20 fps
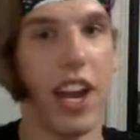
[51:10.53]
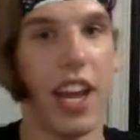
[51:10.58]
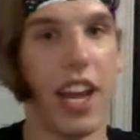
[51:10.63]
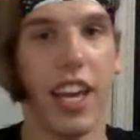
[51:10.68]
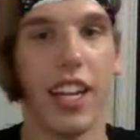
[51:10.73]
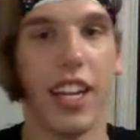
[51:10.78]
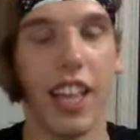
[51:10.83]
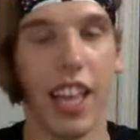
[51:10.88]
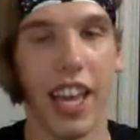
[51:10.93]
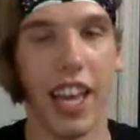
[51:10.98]

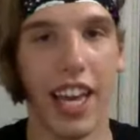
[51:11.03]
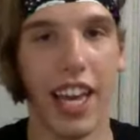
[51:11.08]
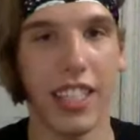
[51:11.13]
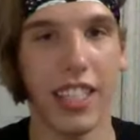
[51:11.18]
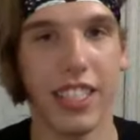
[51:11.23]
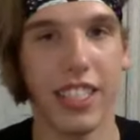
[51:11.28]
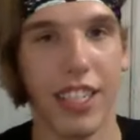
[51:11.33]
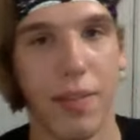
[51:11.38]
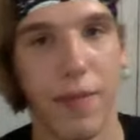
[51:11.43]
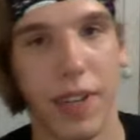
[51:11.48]
Right, and like
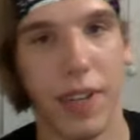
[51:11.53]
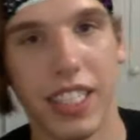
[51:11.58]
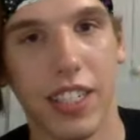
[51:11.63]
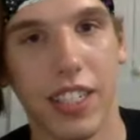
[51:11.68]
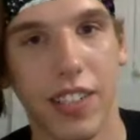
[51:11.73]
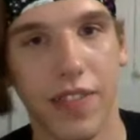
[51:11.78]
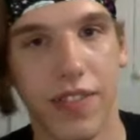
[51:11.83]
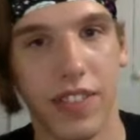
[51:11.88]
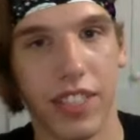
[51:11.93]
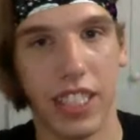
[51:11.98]
I consider
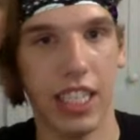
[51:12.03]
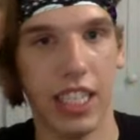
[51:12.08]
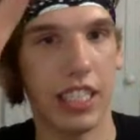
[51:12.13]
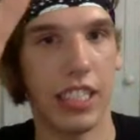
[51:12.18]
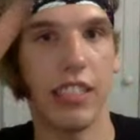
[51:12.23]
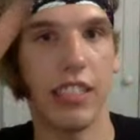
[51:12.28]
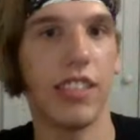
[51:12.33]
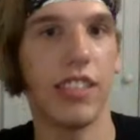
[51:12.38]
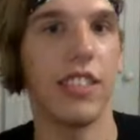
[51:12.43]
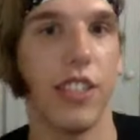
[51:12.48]
myself
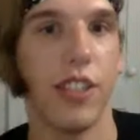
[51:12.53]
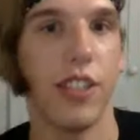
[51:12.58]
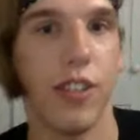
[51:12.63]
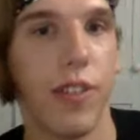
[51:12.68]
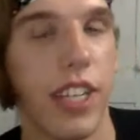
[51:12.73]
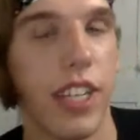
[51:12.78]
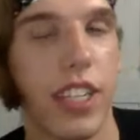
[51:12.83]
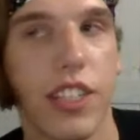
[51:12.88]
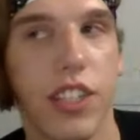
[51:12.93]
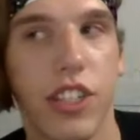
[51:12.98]
season
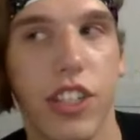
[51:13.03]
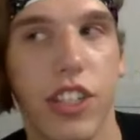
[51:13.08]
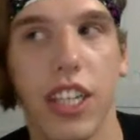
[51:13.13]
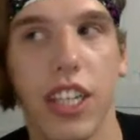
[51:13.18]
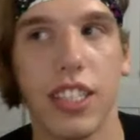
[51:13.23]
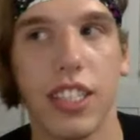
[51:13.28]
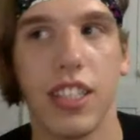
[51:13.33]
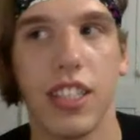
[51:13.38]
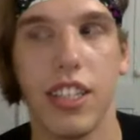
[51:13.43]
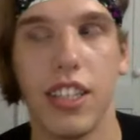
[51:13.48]
two, and
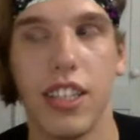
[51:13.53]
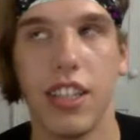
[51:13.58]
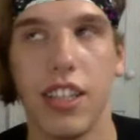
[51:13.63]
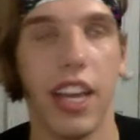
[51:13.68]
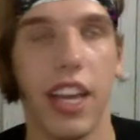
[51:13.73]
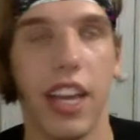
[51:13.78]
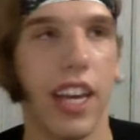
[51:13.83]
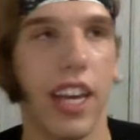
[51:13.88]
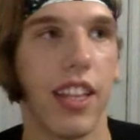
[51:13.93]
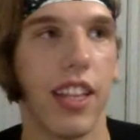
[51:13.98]
just
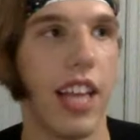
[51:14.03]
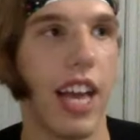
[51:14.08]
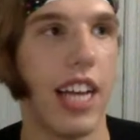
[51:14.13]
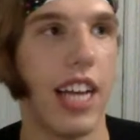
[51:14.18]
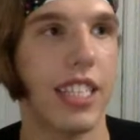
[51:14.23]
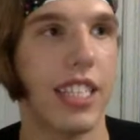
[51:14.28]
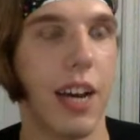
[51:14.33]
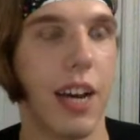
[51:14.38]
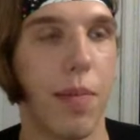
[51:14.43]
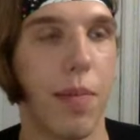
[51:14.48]
like the
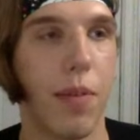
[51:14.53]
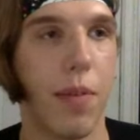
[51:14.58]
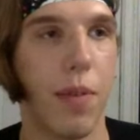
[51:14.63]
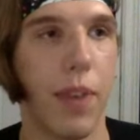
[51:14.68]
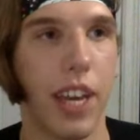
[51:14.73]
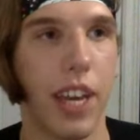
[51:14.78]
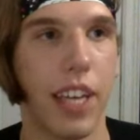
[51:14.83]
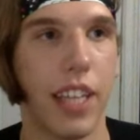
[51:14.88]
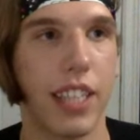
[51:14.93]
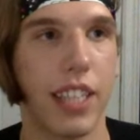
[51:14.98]
last couple
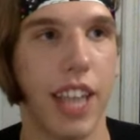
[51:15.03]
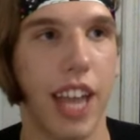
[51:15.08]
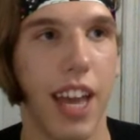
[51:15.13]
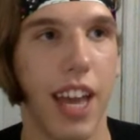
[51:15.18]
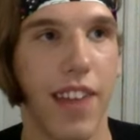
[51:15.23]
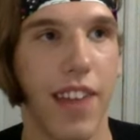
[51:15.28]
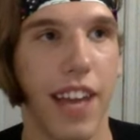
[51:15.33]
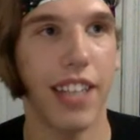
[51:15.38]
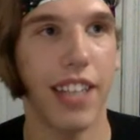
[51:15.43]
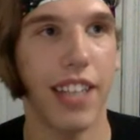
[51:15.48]
weeks,
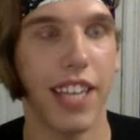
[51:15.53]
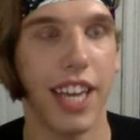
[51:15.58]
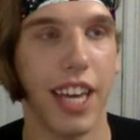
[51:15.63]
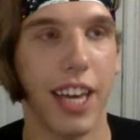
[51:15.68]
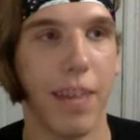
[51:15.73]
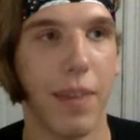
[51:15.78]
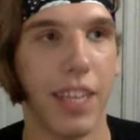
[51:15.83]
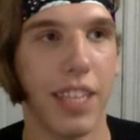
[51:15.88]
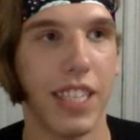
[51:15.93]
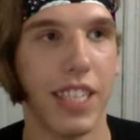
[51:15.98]
I've to
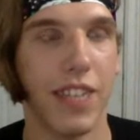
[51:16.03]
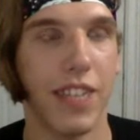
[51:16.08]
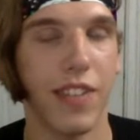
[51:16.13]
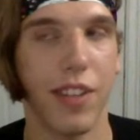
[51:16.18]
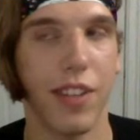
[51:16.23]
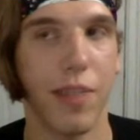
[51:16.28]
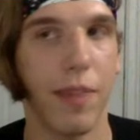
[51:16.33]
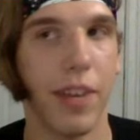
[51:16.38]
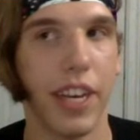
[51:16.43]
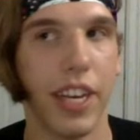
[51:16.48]
kick myself
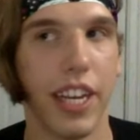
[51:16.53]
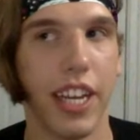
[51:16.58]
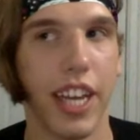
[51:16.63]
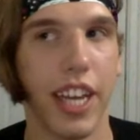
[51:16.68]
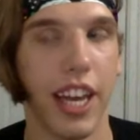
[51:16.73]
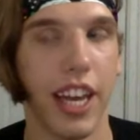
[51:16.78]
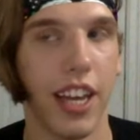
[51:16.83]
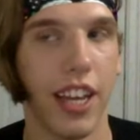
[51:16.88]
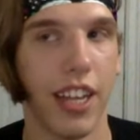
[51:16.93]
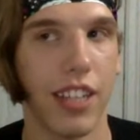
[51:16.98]
in the butt
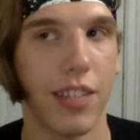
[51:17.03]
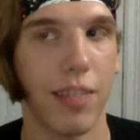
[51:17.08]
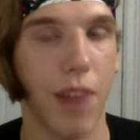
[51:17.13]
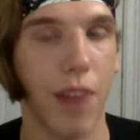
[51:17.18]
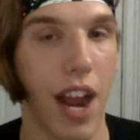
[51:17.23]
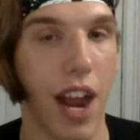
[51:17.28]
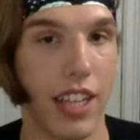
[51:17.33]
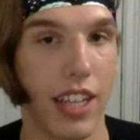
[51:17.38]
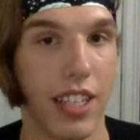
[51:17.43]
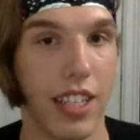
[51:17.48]
and
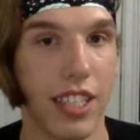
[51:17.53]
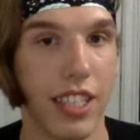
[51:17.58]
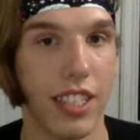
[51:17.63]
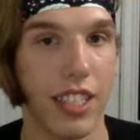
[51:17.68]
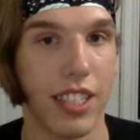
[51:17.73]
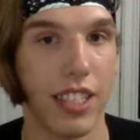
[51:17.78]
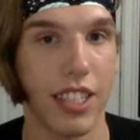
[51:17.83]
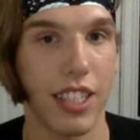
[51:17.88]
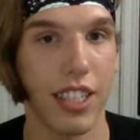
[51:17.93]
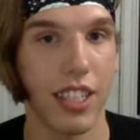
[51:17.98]

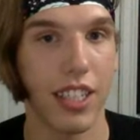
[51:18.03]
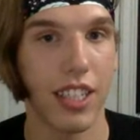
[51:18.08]
practice,